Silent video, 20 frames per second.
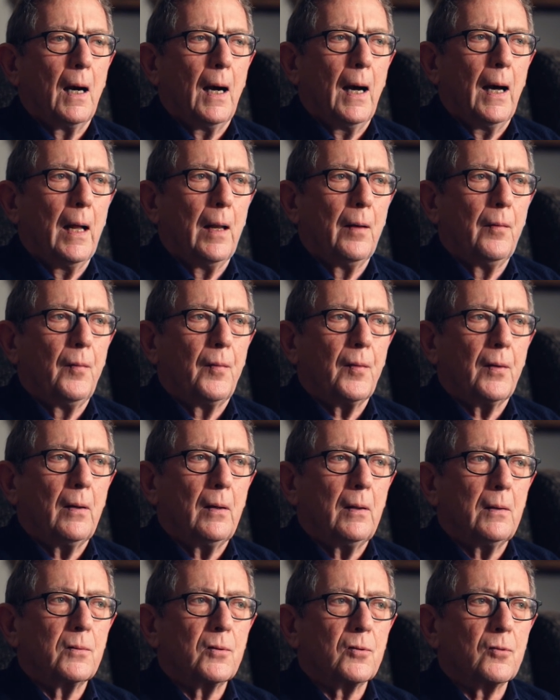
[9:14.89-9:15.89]
And
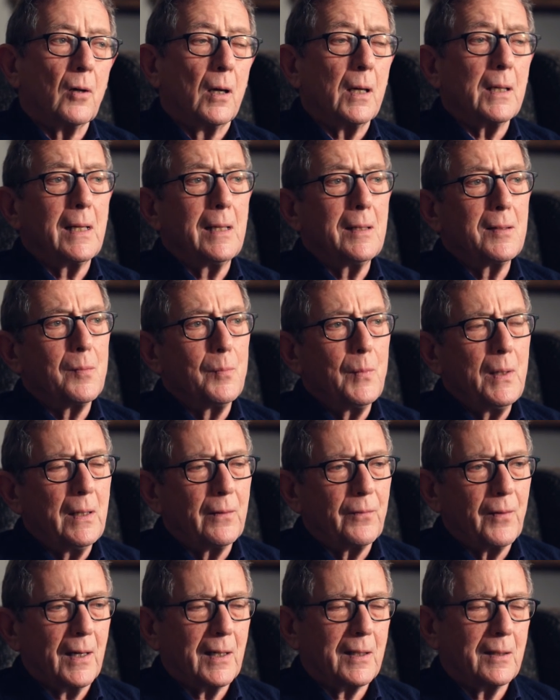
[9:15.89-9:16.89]
it's striking to me,
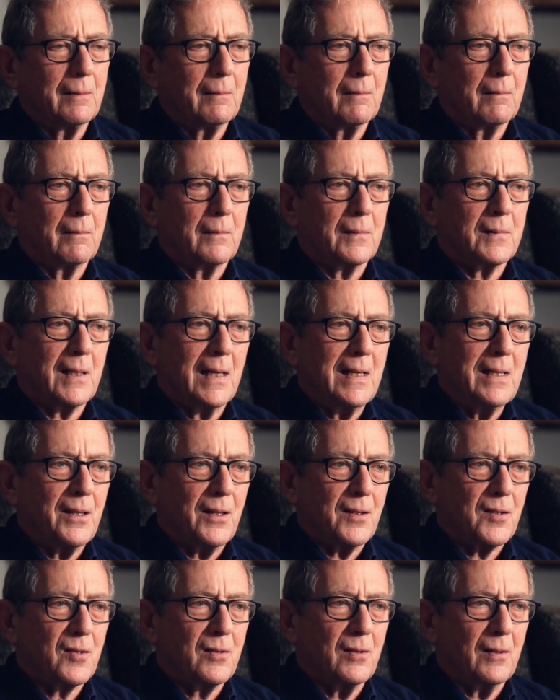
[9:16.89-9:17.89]
if I can say this,